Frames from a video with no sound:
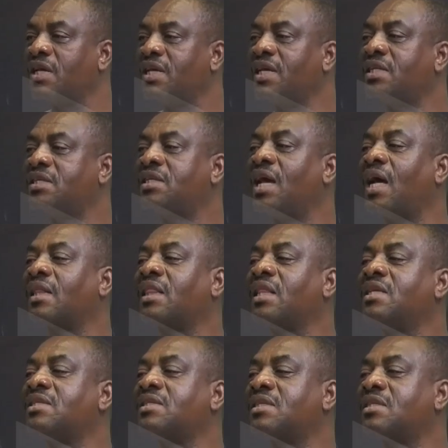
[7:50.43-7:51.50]
eat at
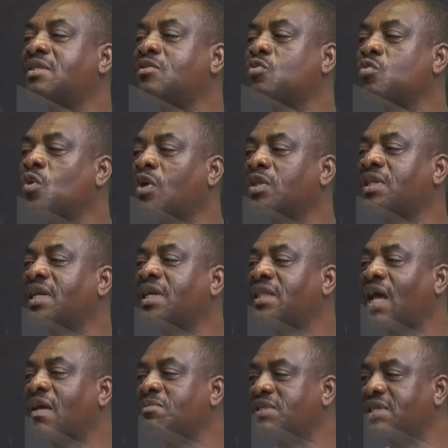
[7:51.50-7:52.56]
least 2 or 3
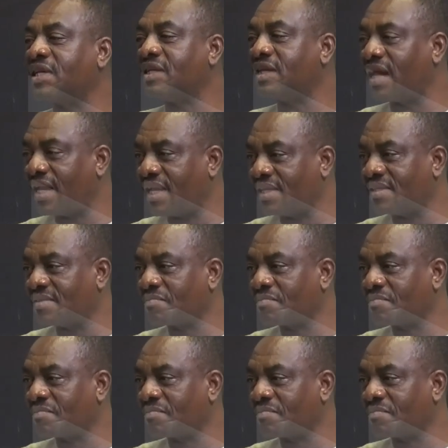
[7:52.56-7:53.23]
times a day.